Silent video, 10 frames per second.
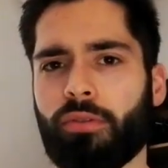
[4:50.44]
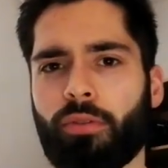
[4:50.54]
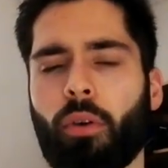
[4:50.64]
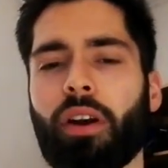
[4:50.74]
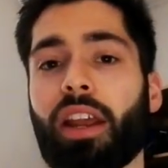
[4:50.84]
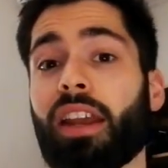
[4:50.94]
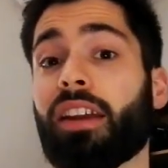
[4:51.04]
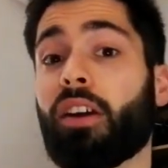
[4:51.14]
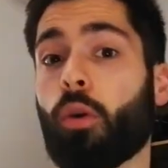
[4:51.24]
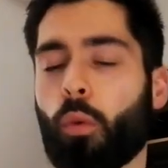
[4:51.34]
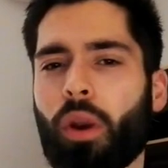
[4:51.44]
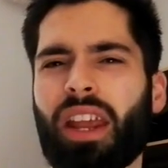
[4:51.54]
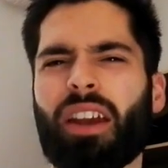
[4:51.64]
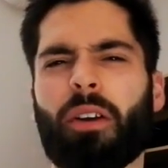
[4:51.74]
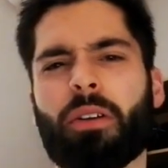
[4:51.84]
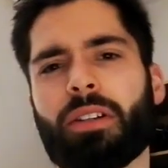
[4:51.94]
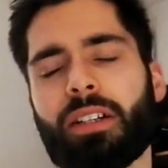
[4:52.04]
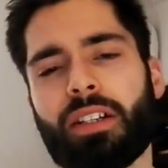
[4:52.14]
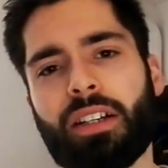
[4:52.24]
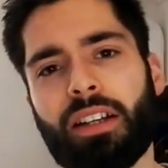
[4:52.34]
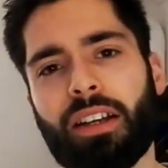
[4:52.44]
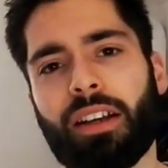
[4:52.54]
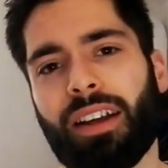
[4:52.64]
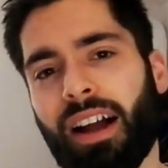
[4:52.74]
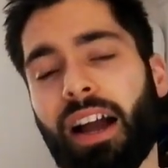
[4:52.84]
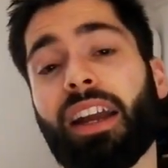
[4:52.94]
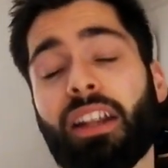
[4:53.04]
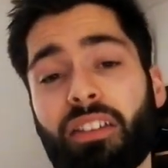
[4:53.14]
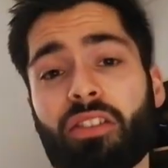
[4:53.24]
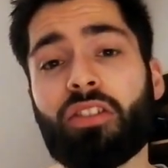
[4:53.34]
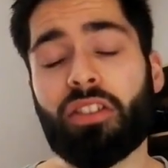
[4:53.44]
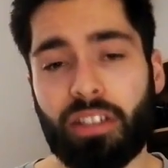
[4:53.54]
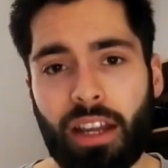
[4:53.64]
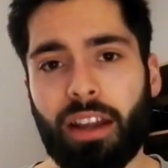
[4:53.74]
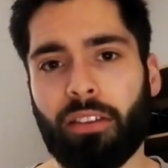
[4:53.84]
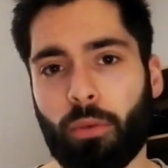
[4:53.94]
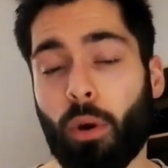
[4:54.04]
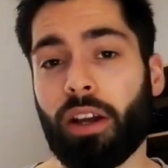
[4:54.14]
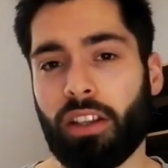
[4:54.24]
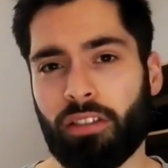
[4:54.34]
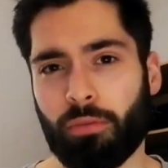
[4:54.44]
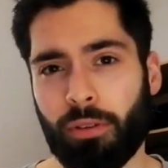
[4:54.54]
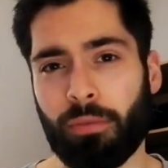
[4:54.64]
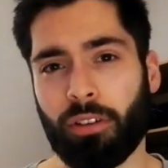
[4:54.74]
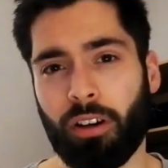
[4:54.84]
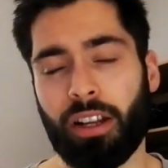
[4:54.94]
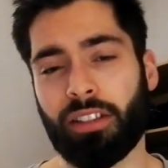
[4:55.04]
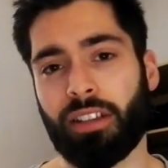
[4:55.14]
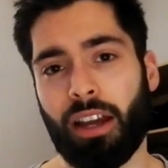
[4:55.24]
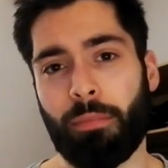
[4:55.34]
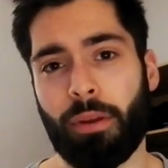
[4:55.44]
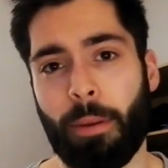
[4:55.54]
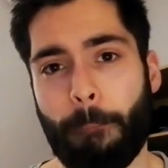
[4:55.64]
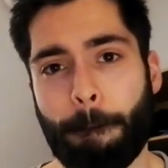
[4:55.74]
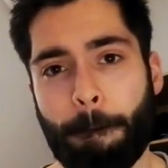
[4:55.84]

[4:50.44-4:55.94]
for a career, I can understand why these women are less happy.